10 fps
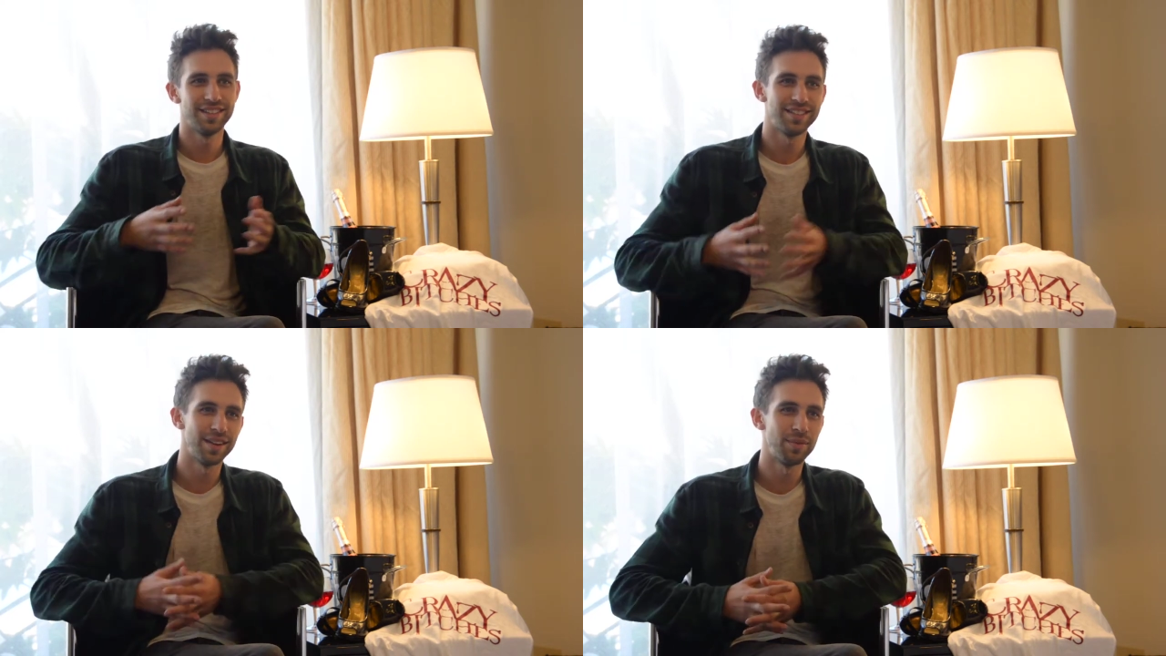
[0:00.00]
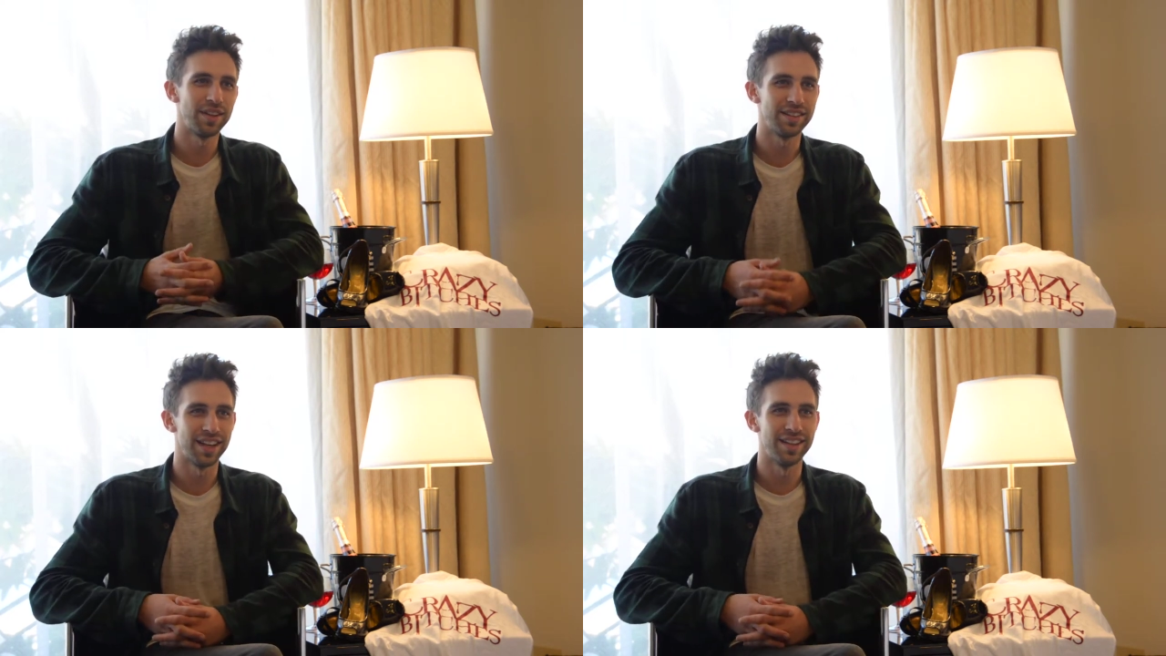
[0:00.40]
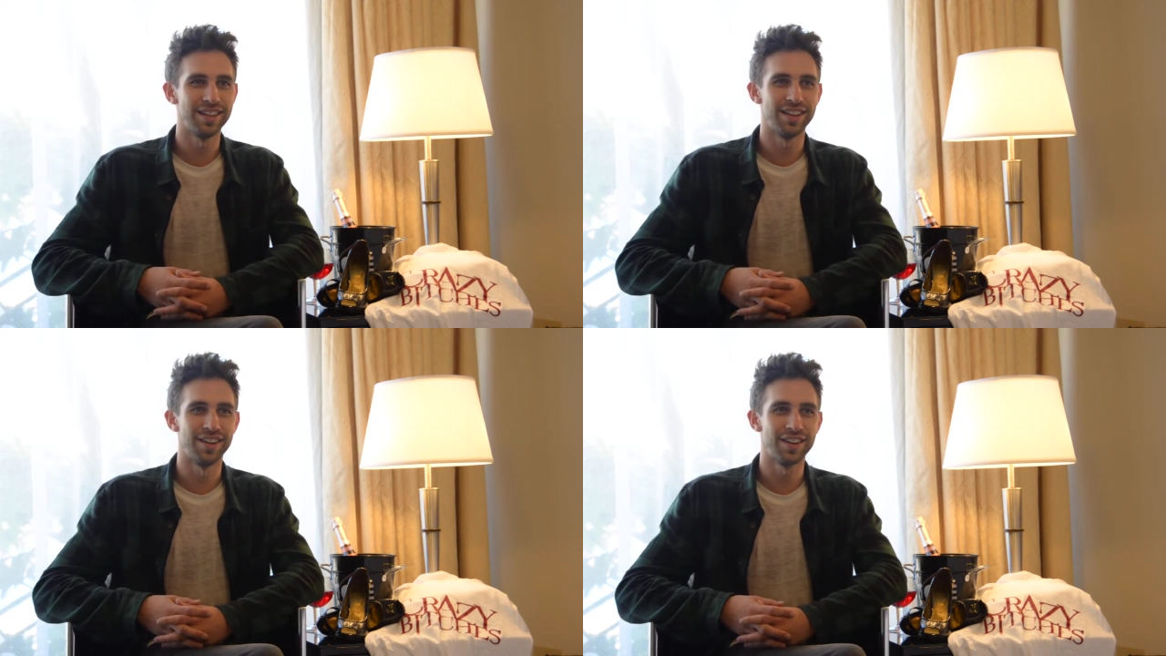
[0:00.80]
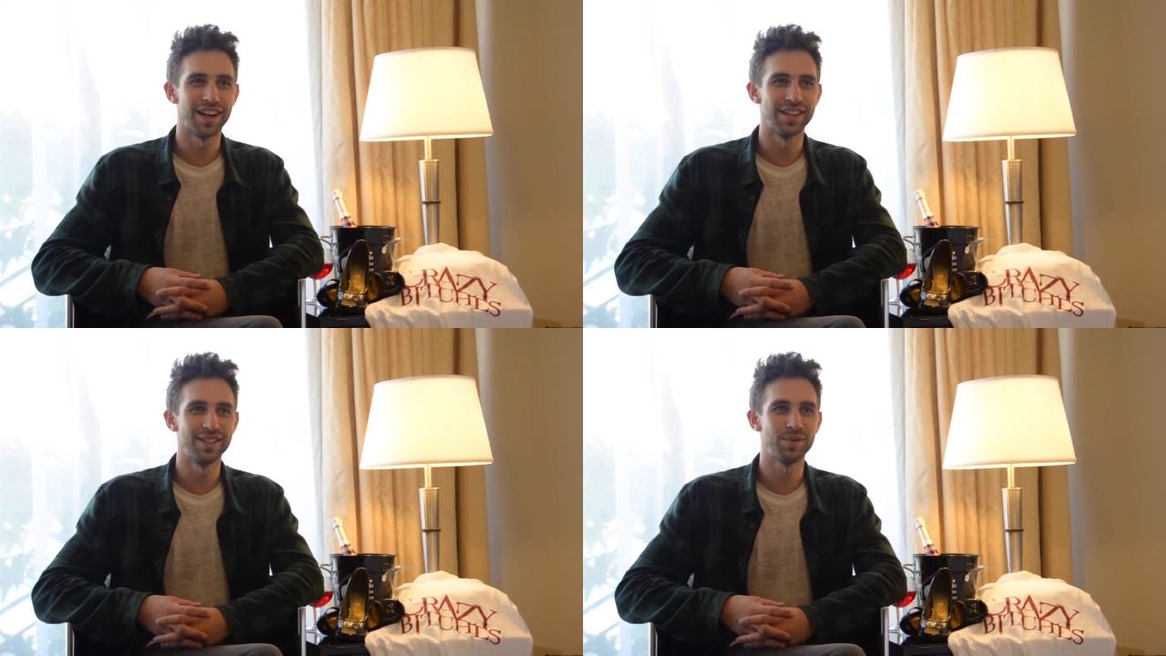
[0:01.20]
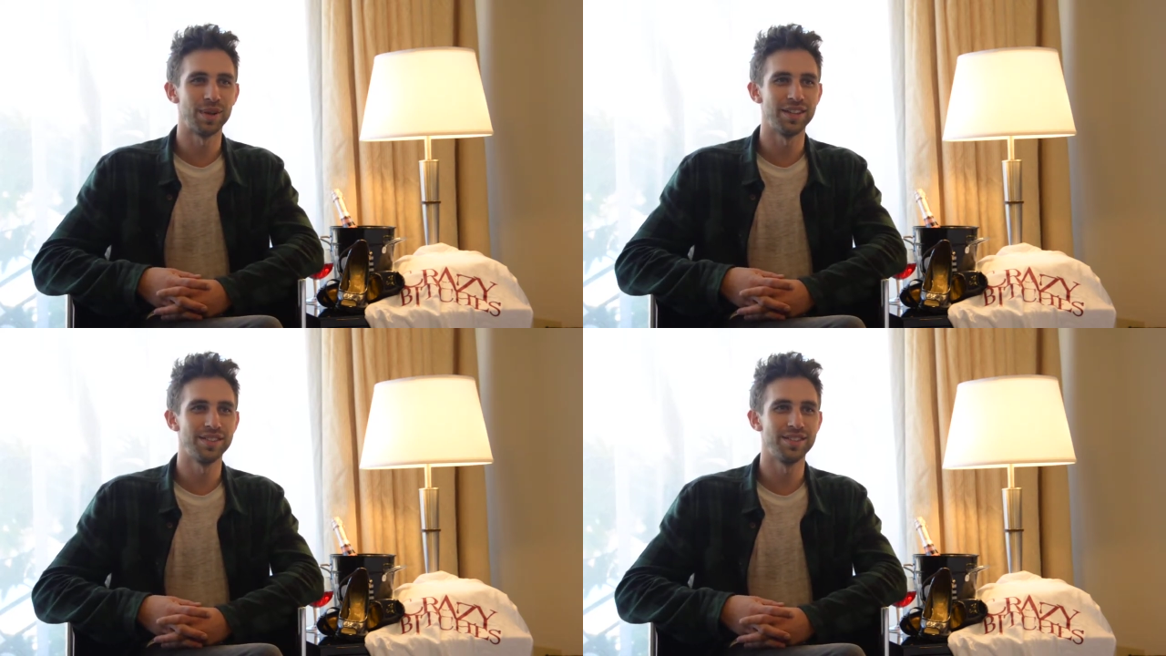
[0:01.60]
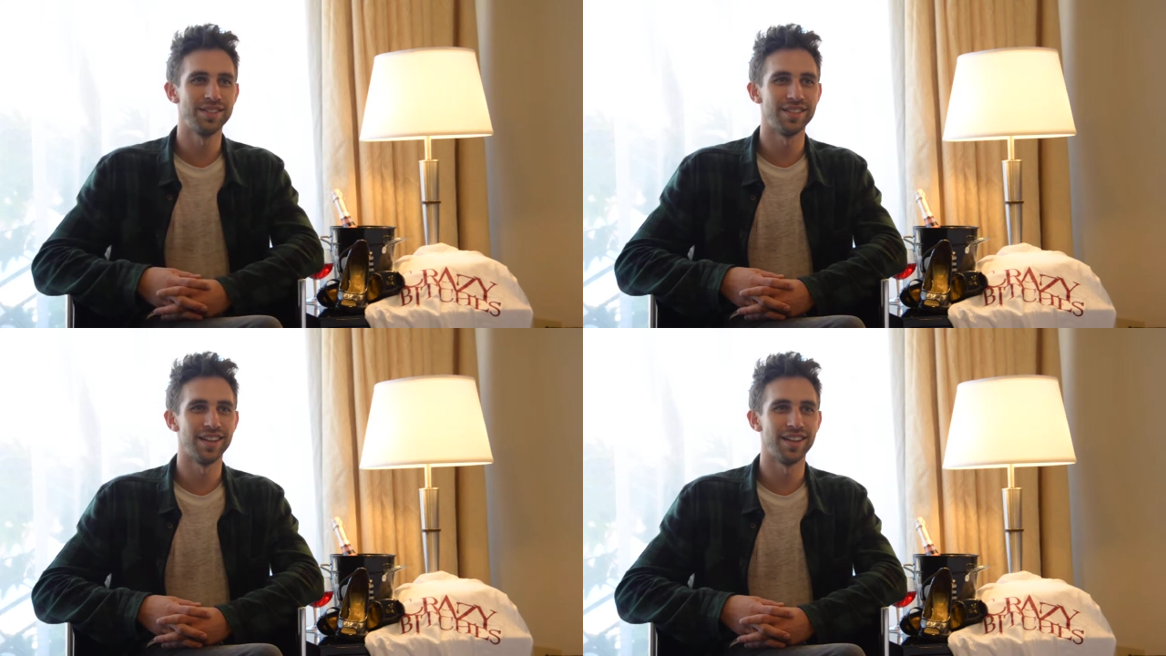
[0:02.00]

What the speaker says: something that, you know, kind of swings